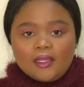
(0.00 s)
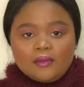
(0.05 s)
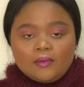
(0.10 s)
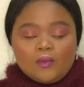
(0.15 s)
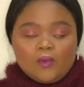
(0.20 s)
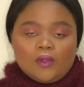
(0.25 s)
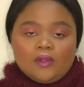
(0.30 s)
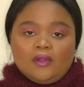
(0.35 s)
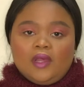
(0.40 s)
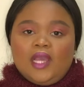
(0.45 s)

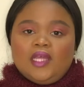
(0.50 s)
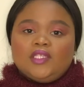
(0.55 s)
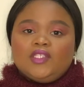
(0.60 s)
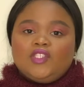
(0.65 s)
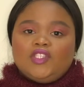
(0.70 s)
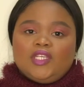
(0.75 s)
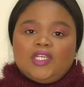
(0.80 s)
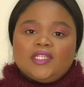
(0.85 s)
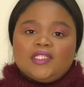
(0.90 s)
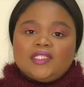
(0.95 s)
well,
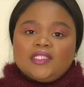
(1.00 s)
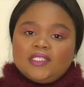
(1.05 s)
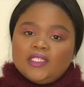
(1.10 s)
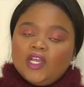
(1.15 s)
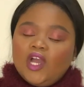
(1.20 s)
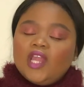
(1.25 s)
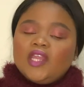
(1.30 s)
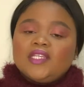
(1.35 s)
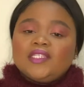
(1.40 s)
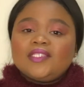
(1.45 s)
as you can see
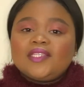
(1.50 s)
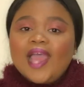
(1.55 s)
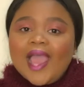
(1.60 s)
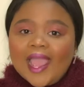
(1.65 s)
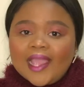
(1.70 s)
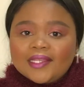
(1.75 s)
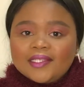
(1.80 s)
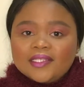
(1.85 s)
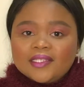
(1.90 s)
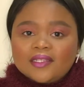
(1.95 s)
on the
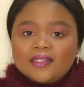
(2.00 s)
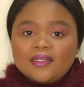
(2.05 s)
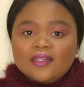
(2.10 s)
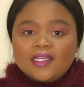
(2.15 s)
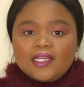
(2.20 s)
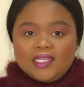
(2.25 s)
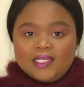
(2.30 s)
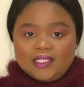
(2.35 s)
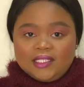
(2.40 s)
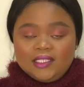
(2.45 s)
title,
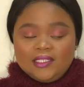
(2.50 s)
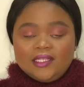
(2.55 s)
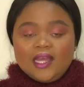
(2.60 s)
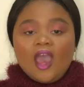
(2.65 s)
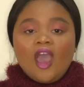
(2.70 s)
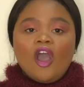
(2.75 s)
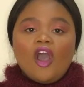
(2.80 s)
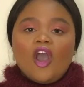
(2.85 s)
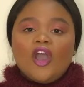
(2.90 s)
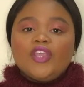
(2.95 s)
is:
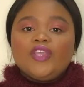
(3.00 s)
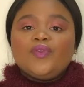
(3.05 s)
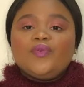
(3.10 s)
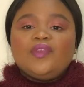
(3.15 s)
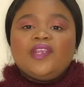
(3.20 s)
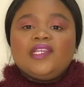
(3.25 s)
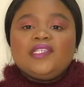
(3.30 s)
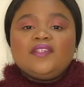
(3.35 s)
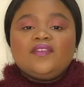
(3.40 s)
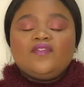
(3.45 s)
are you
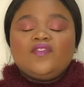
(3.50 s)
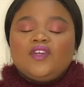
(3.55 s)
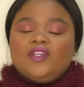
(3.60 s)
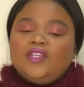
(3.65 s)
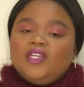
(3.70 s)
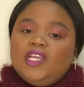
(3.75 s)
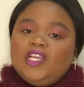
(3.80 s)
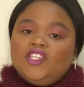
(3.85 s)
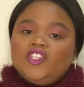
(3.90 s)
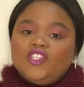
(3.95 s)
ready for a
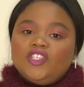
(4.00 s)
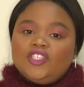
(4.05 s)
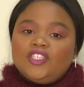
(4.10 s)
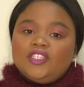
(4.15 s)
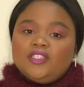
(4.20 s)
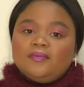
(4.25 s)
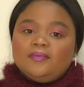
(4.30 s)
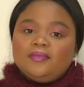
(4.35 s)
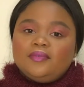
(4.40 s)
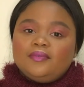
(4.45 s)

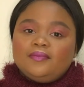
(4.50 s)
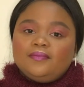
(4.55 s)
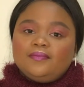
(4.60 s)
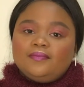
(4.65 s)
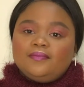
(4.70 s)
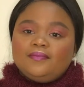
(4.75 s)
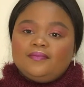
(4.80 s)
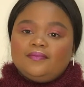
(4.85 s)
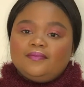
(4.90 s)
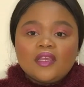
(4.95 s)
relationship?
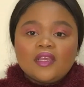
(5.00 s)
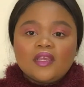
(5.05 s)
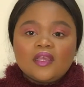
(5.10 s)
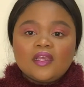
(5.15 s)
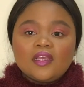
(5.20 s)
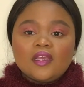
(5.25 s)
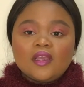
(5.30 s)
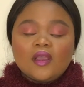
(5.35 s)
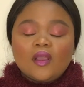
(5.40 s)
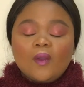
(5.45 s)

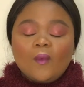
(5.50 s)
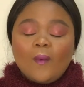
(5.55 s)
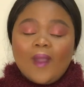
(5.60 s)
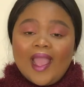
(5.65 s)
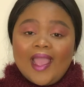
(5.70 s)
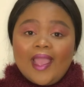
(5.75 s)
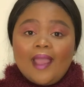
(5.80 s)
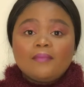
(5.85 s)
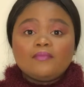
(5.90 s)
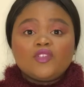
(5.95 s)

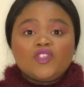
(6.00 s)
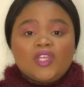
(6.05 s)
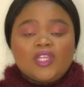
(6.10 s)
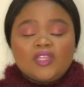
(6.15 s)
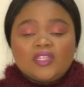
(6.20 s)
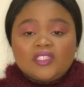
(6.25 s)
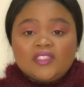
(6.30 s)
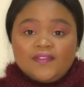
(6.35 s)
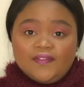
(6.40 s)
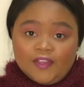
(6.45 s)
Why I'm doing
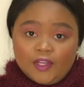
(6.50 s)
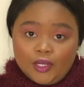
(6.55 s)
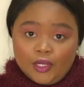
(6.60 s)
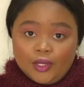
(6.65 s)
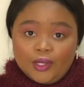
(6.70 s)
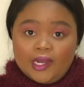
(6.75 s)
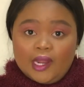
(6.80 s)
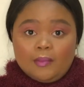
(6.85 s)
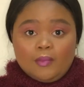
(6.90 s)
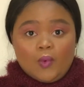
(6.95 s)
this
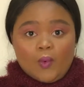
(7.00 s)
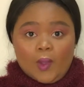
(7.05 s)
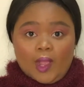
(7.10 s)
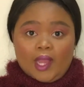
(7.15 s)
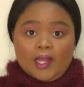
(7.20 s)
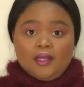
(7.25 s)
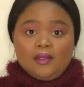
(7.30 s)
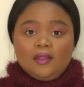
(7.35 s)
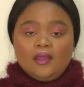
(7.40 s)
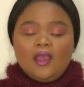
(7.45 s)
video, number
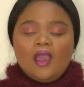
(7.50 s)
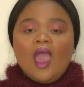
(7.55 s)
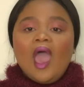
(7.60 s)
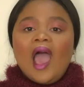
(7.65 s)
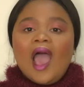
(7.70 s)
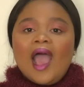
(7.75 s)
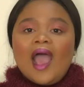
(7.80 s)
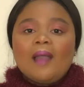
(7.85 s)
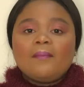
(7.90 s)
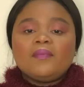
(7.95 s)
one,
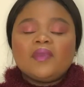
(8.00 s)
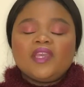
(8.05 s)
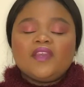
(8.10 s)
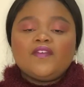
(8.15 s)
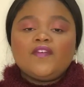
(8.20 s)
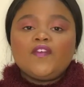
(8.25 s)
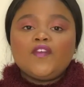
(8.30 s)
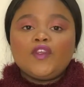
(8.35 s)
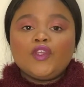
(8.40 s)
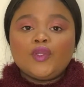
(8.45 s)

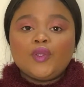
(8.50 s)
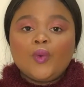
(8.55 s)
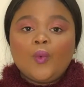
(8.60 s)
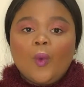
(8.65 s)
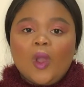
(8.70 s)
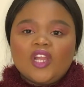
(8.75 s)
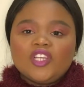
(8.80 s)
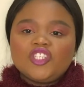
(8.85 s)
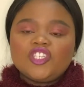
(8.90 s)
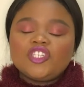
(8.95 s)
if you
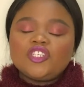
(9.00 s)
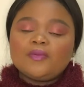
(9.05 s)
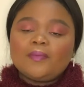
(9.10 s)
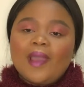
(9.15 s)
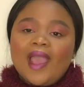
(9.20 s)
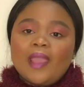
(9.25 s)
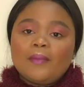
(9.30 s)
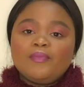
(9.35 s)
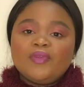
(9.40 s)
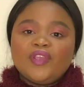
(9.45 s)
watched
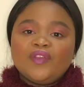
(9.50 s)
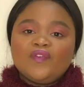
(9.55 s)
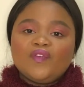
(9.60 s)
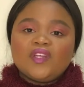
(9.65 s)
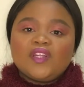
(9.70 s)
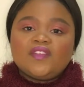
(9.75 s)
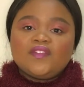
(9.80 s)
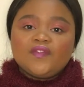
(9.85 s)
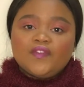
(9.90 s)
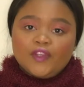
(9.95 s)
my
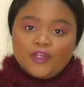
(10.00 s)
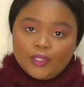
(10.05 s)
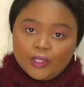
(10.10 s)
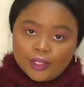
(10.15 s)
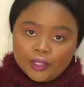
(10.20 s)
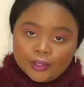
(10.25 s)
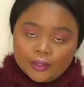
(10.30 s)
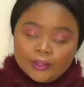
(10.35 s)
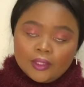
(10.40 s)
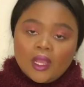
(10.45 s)
previous
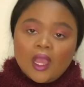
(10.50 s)
video,